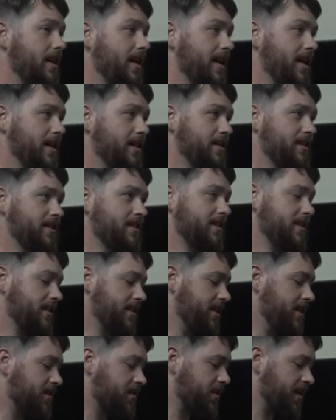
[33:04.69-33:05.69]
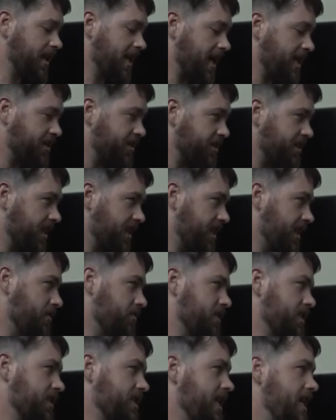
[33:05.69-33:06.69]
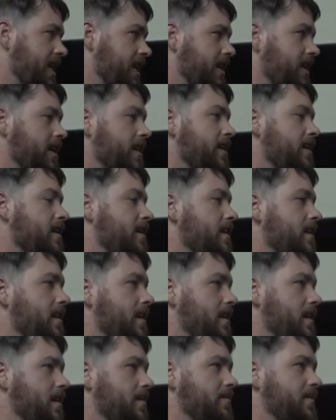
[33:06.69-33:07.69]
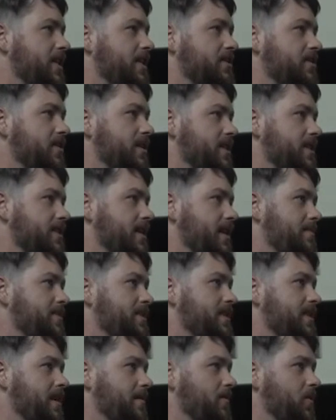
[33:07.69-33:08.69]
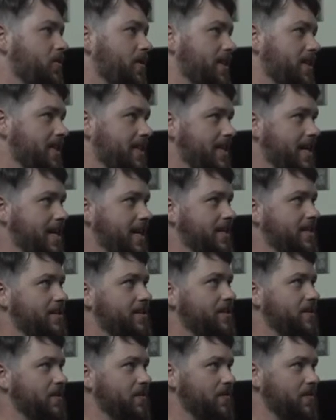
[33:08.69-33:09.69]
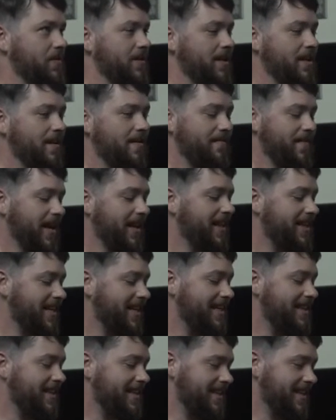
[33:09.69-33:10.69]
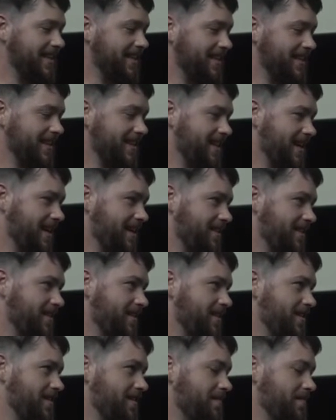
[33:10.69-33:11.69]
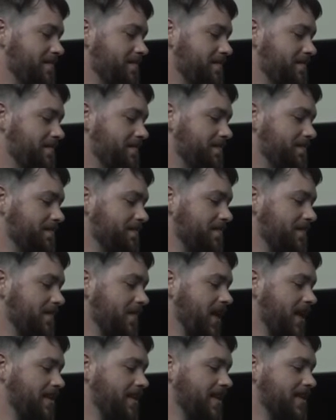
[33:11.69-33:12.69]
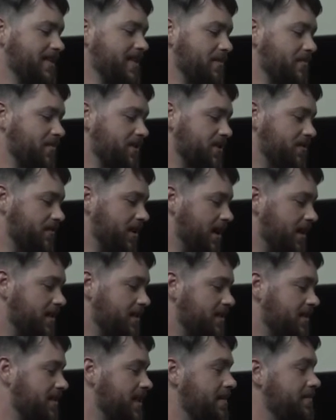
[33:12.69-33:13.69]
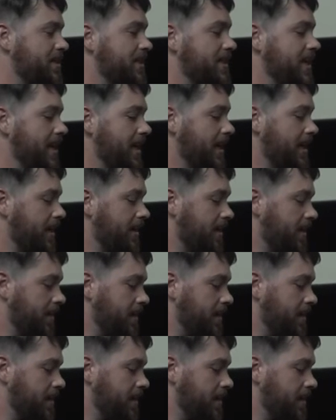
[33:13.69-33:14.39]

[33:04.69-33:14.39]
And these are the actions I think we should take. Um, these are the steps that I'm going to take to validate that the, that, um, that step was the right step to take.